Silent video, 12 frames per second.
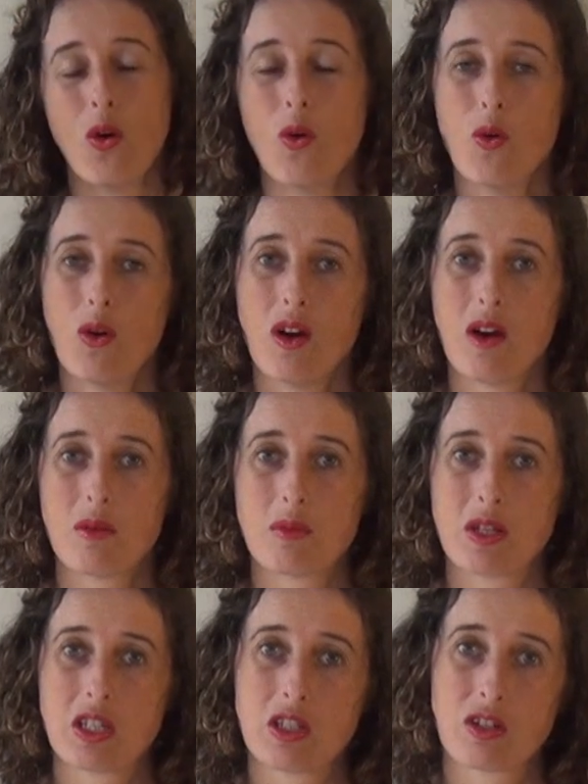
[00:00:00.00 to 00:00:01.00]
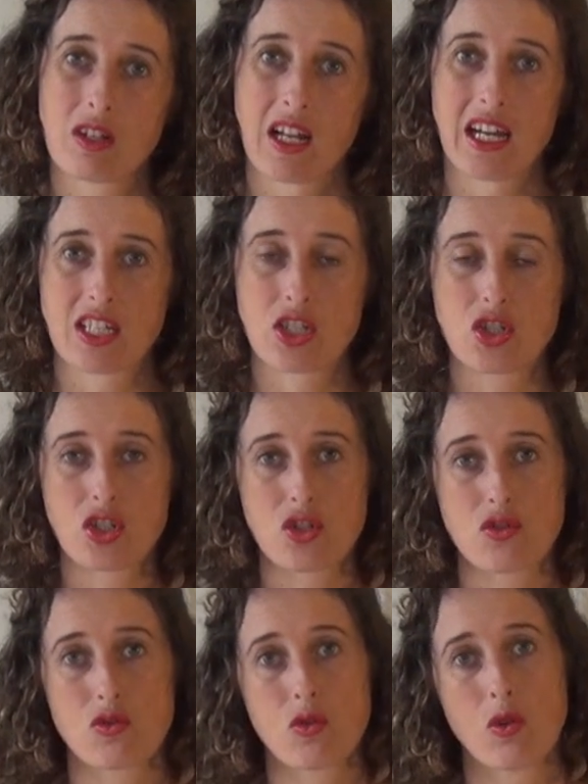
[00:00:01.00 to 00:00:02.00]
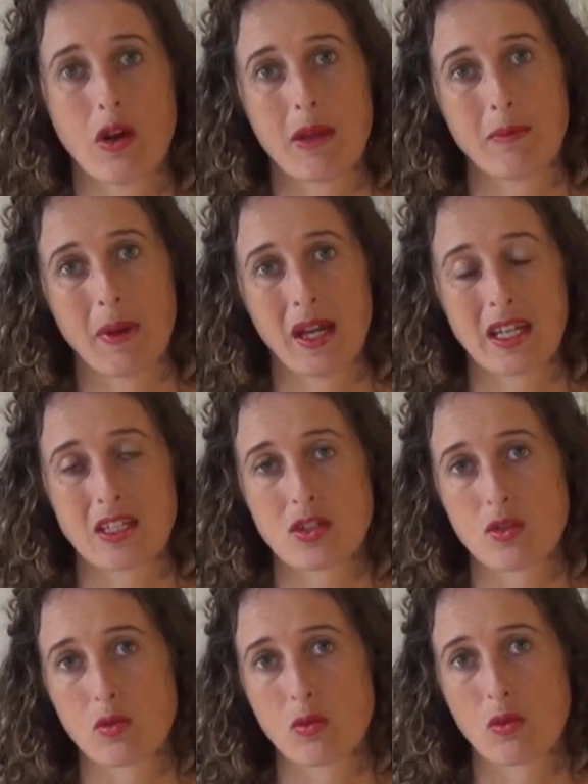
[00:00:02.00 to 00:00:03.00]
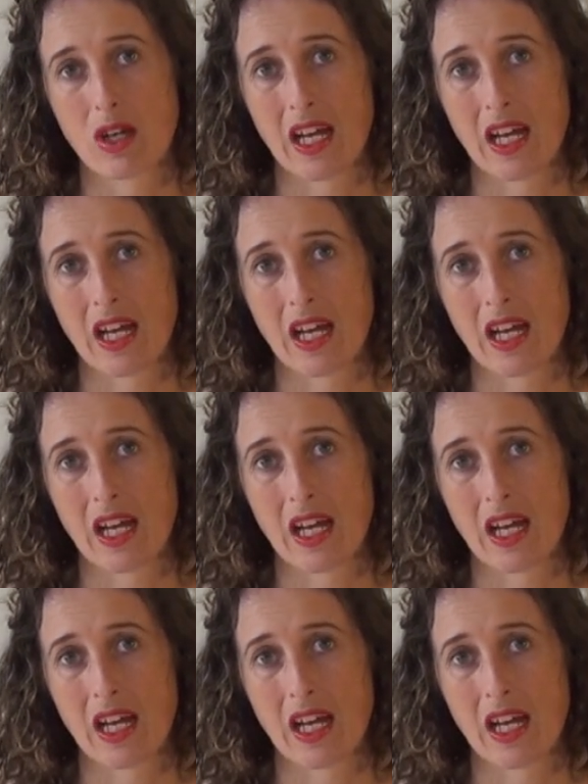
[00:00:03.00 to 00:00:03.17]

or whether you'd like to just draw and paint or